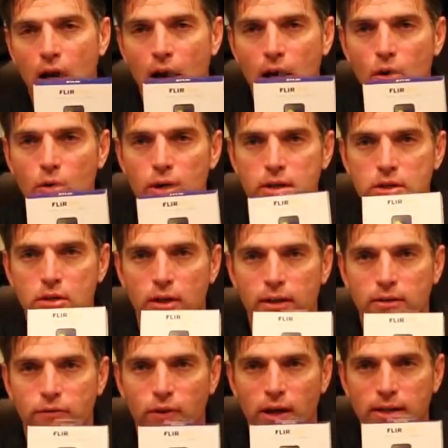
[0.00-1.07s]
iOS you'll
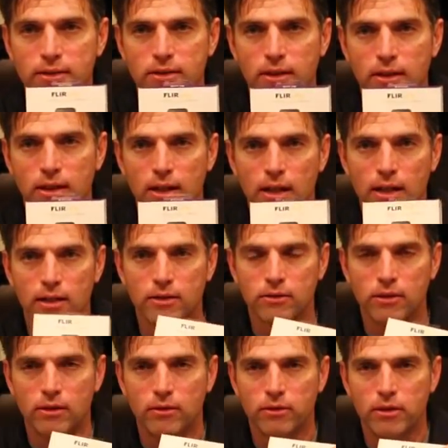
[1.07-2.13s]
have to find secondhand
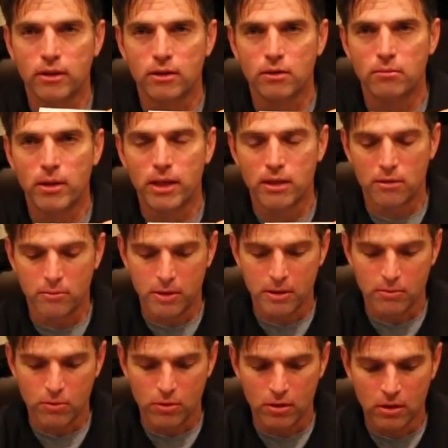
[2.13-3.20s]
because I don't think they're making them
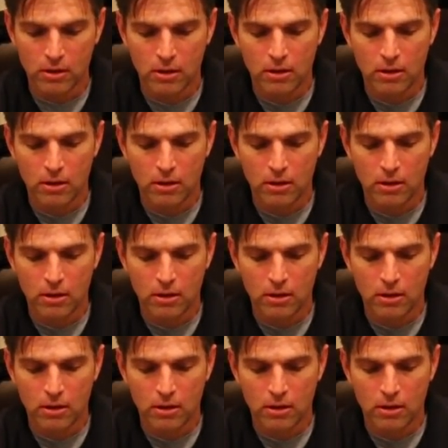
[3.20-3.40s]
anymore.